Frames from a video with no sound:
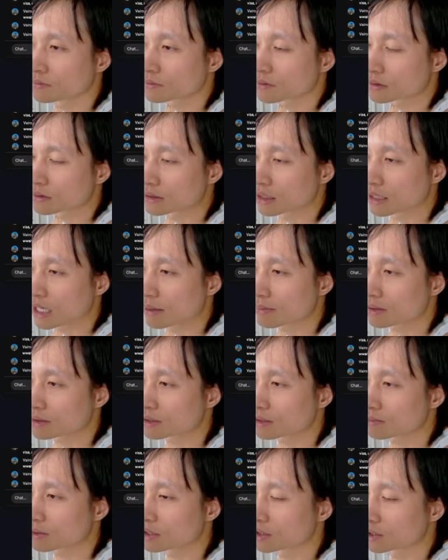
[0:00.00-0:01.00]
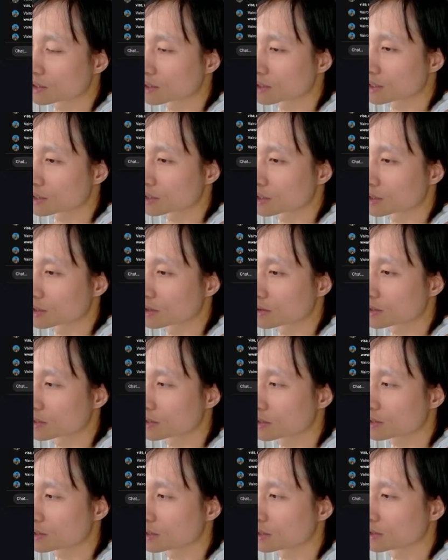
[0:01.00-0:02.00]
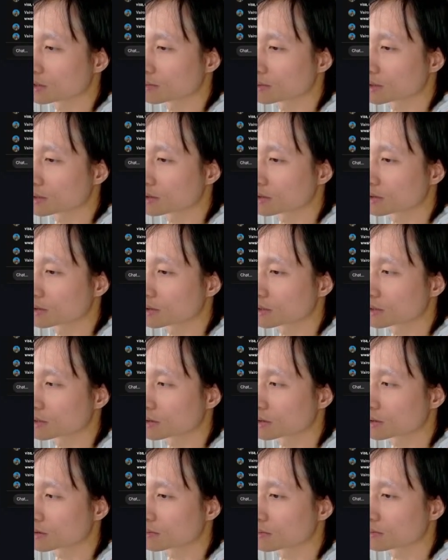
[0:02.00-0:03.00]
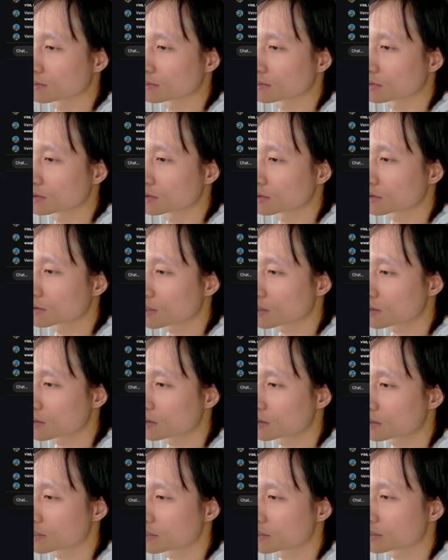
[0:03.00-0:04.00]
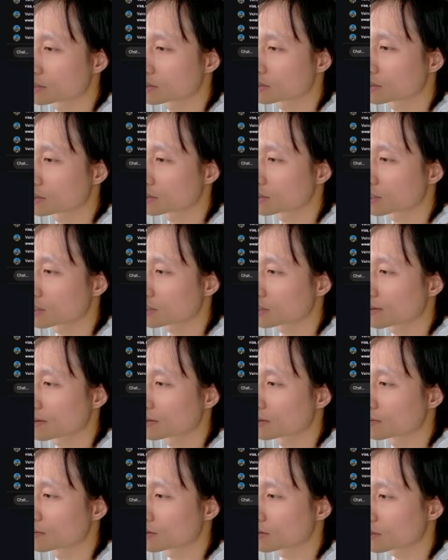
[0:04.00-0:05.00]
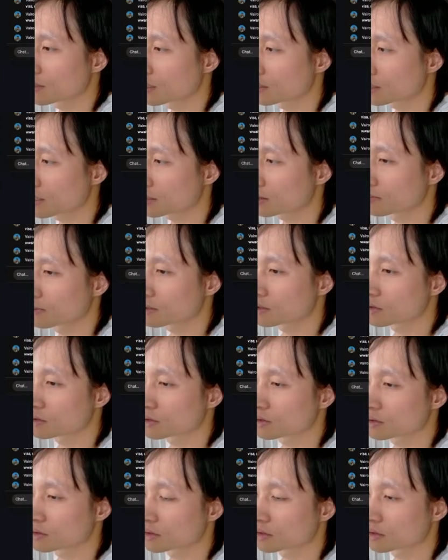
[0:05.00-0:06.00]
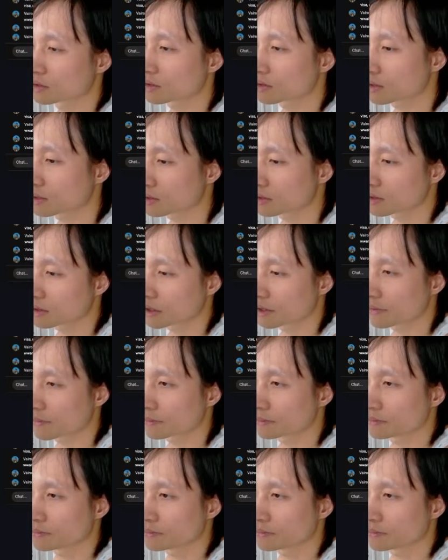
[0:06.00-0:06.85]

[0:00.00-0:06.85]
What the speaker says: Dynamic sub-agent selection. Okay, make sure the color code intelligently select sub-agent based on context. Make sure it should description. Okay.